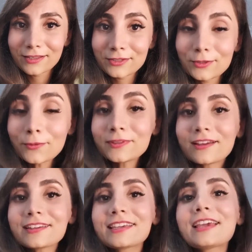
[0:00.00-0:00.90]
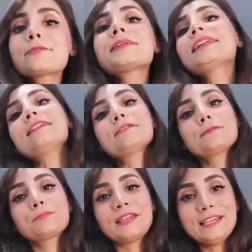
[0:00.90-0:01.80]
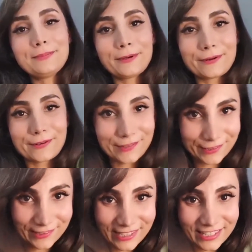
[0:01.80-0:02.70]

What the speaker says: No, not get rid of people.